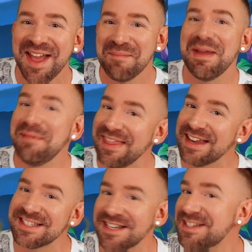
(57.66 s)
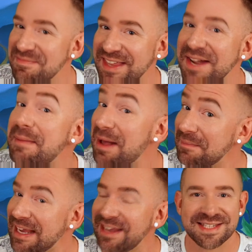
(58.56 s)
Maybe that says something about
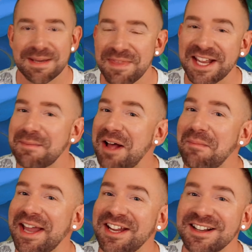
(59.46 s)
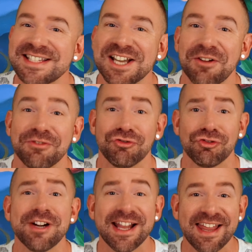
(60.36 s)
me. Something about my young self
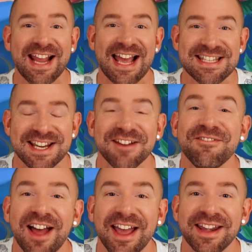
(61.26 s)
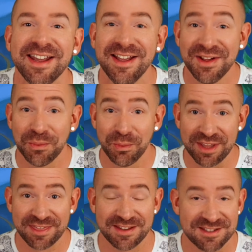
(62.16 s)
really identified
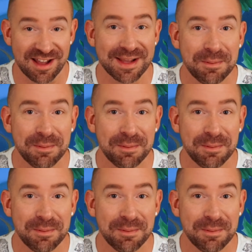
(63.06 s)
with Dolly